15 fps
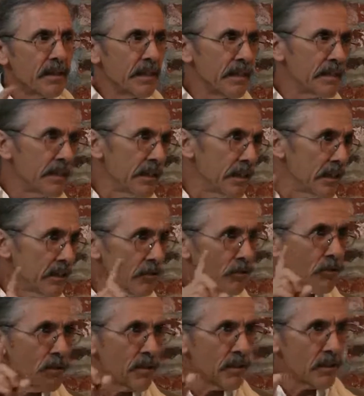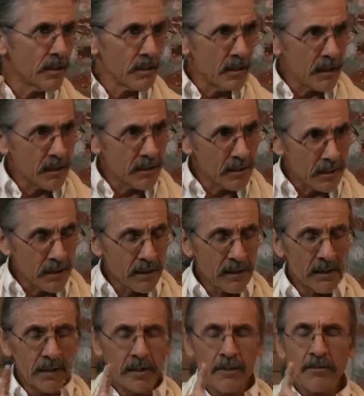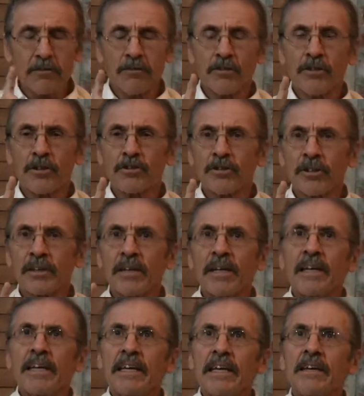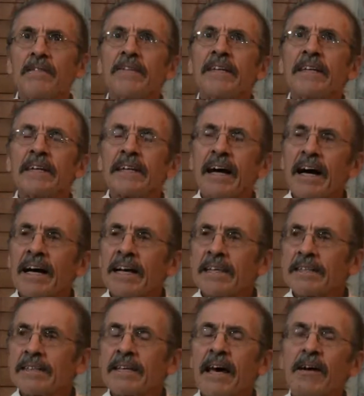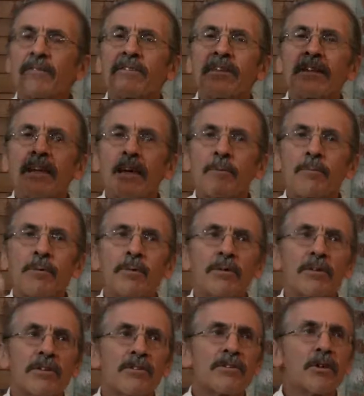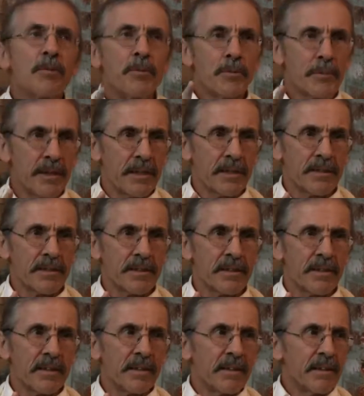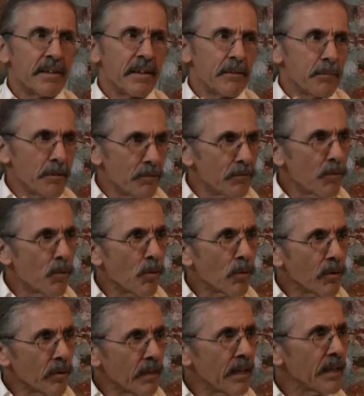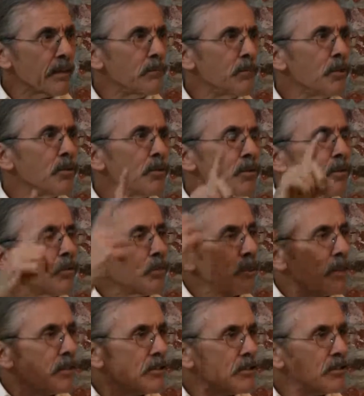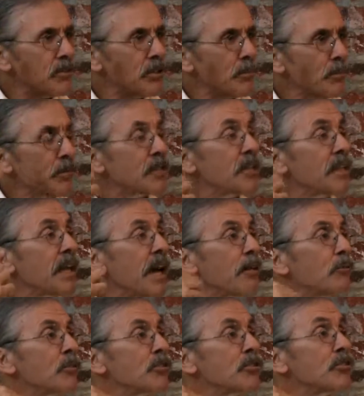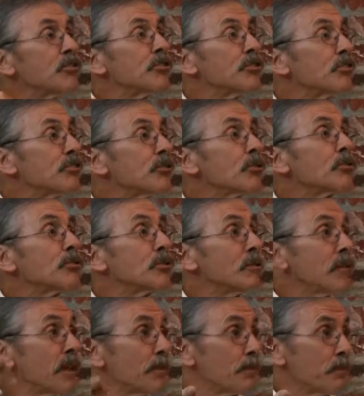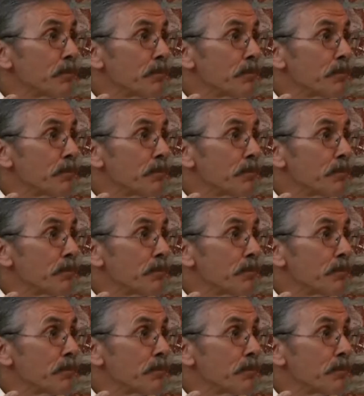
In the Hindu tradition, even the gods have to take birth as human beings before they can move into relationship to that which is the source of them.